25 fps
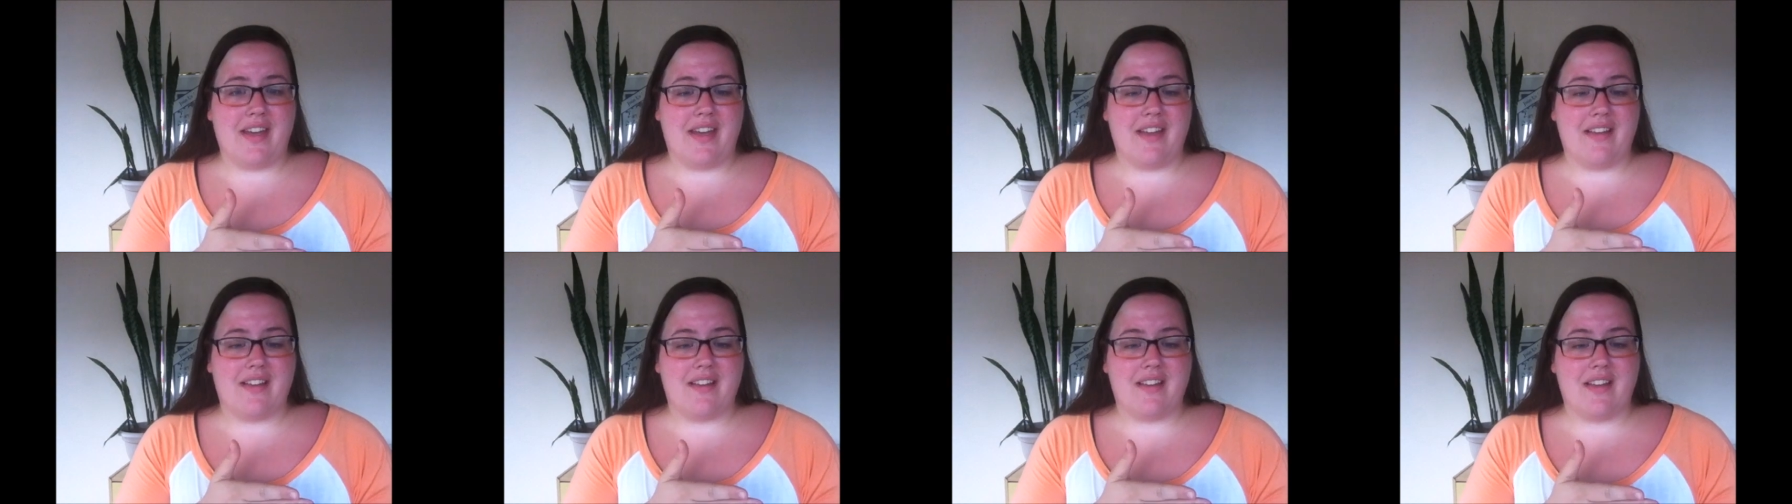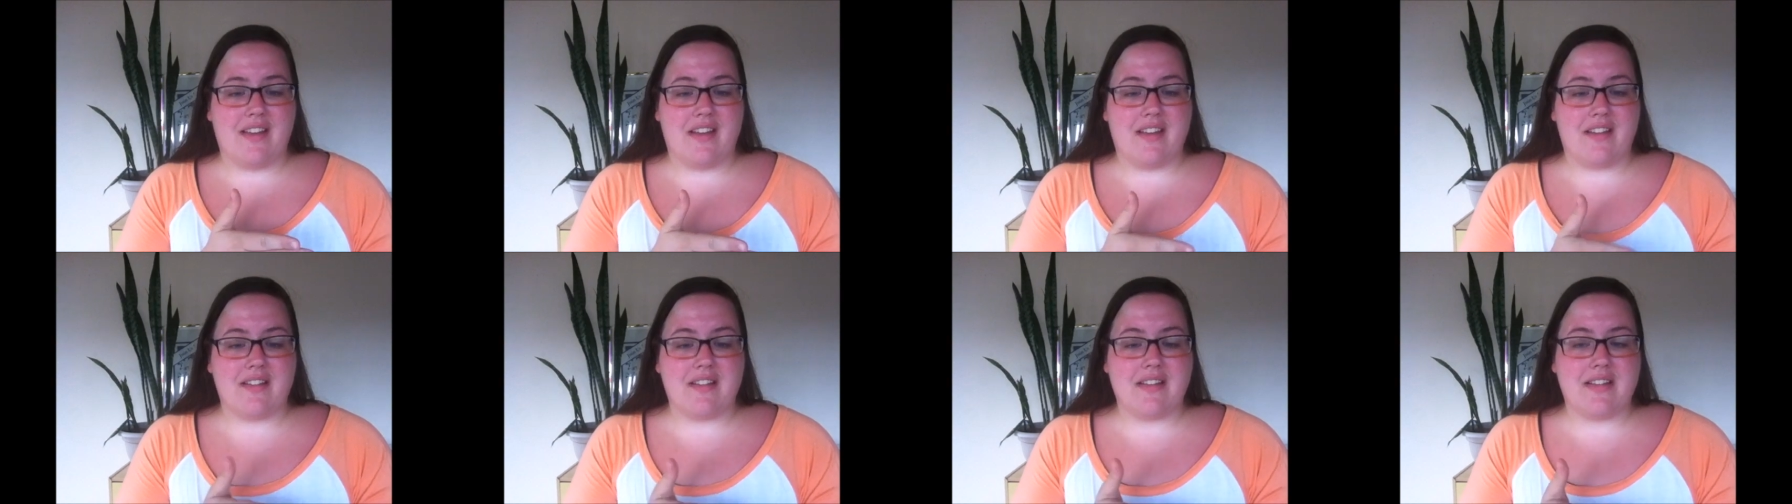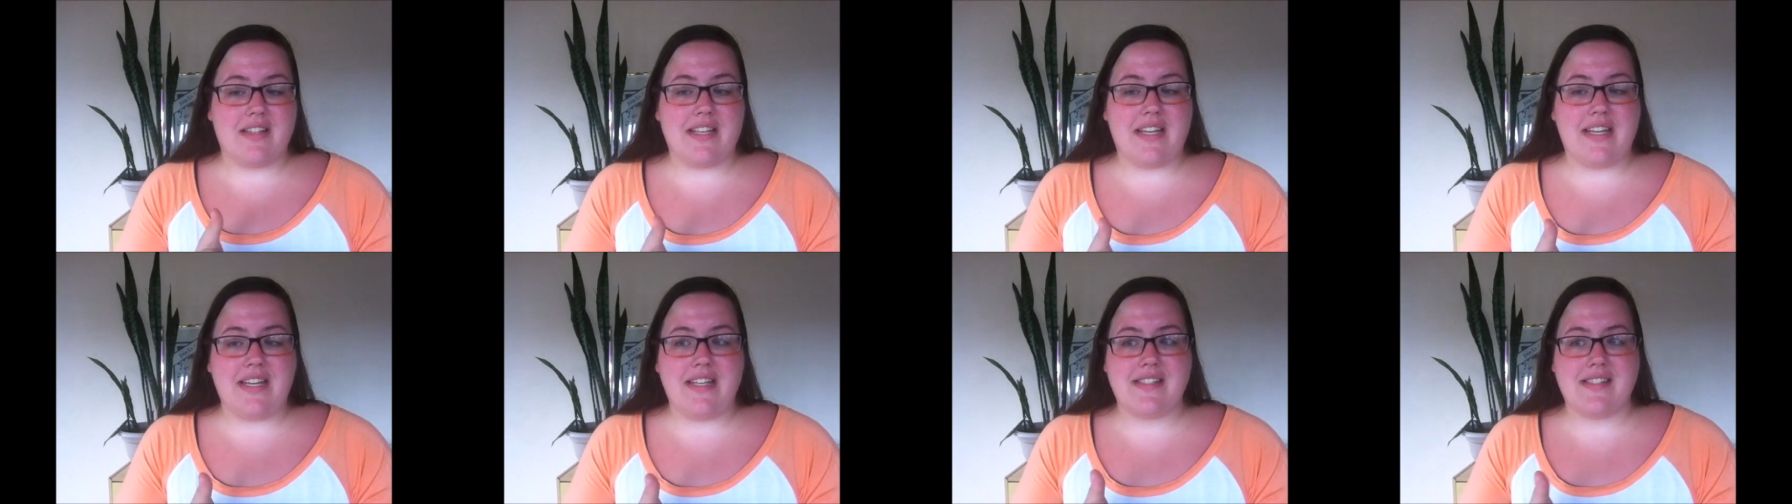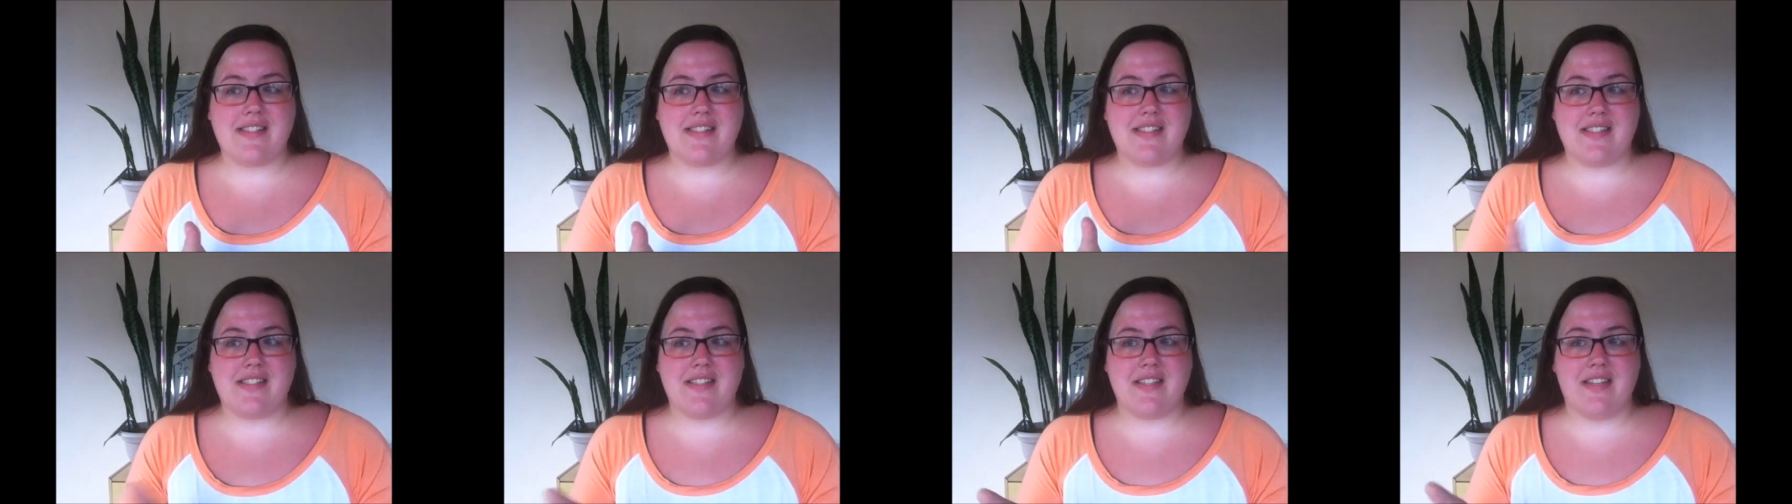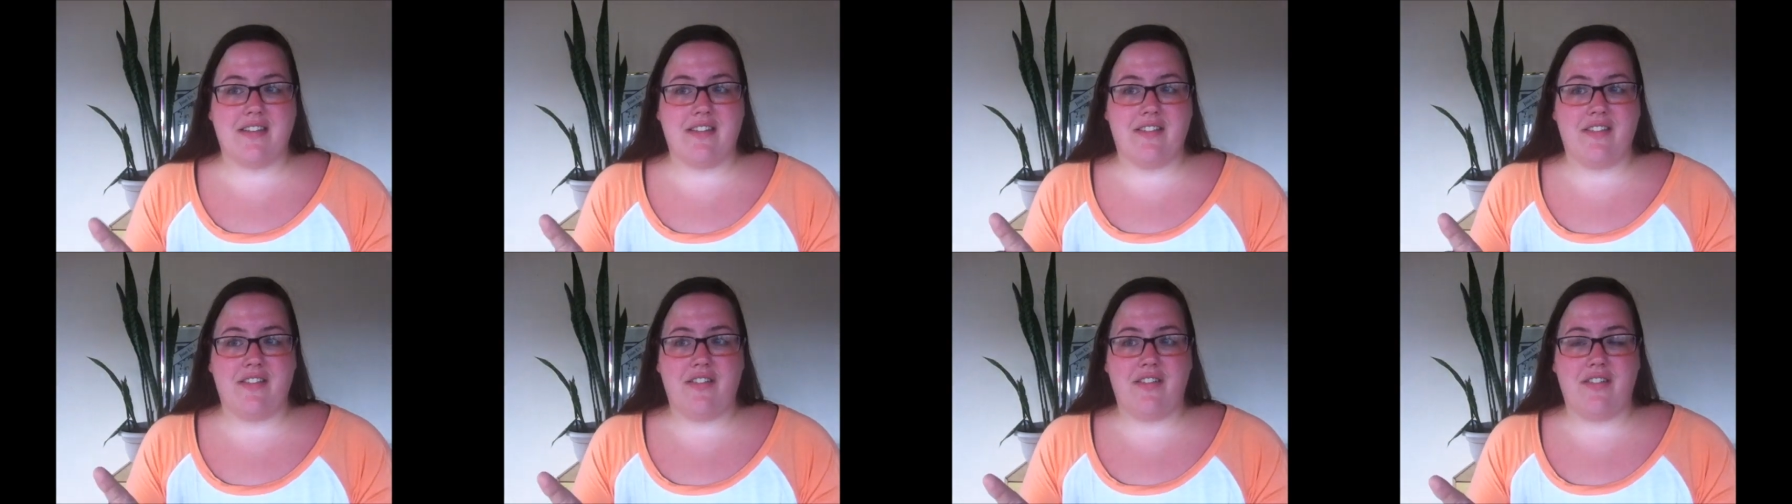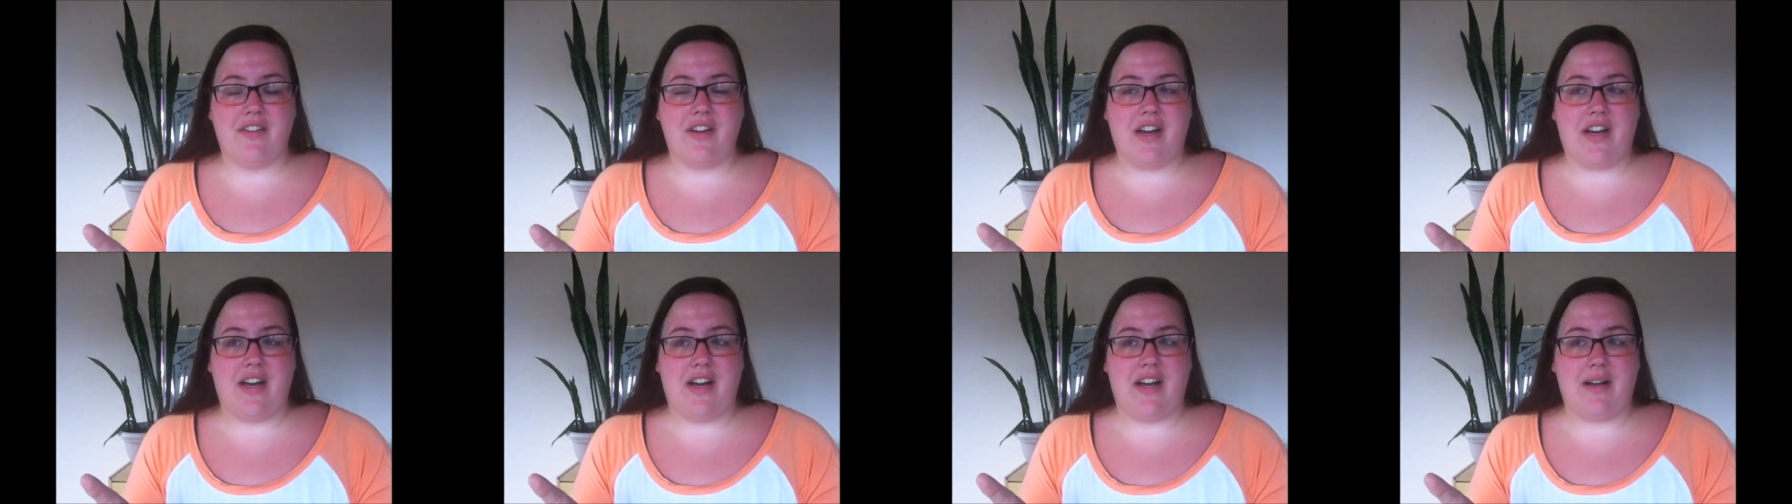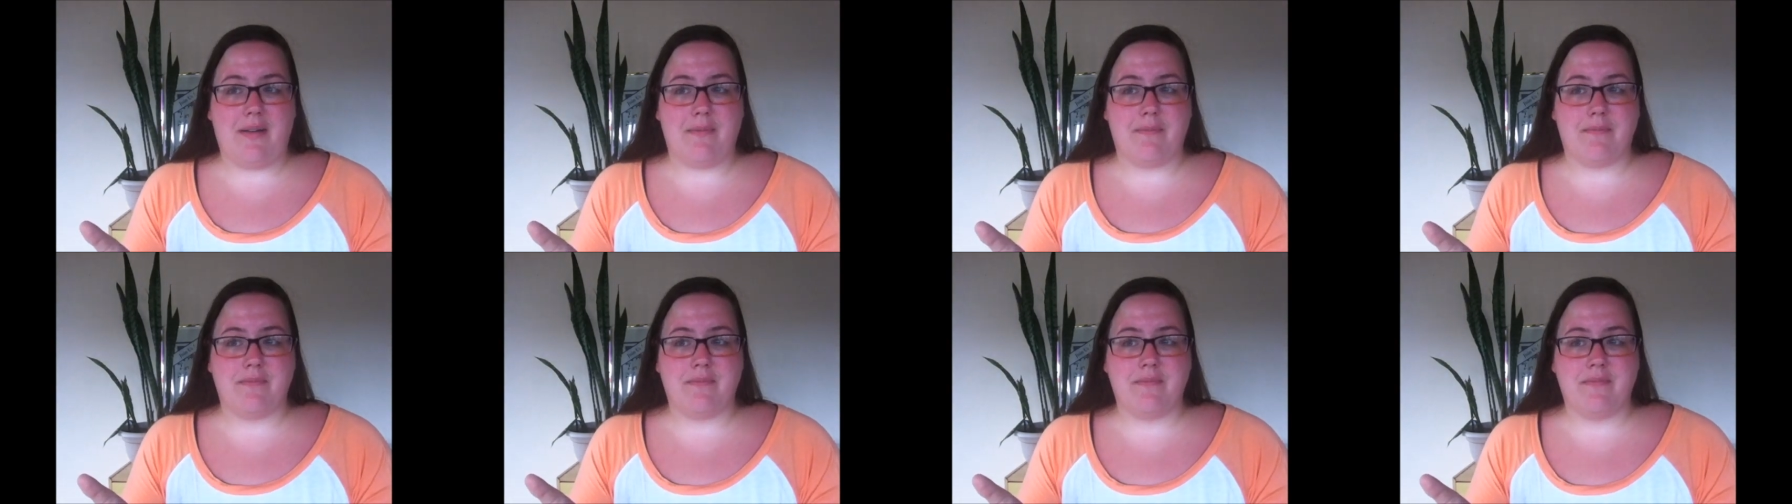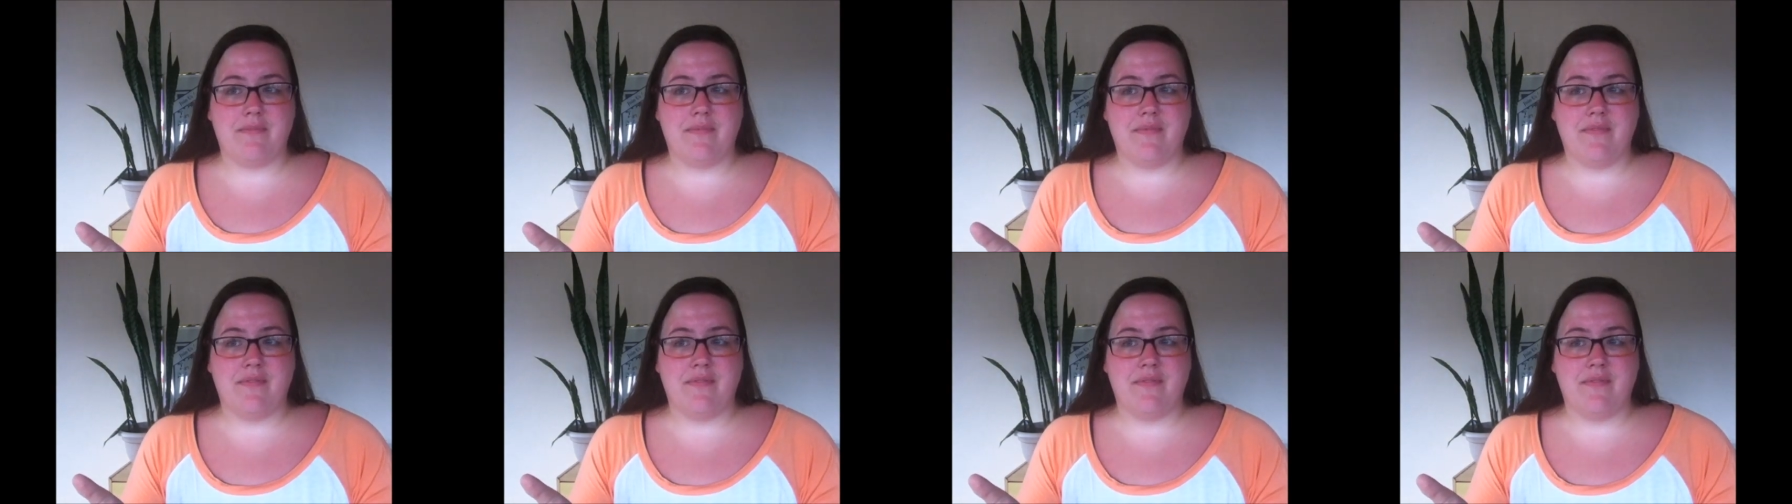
at, at, least um,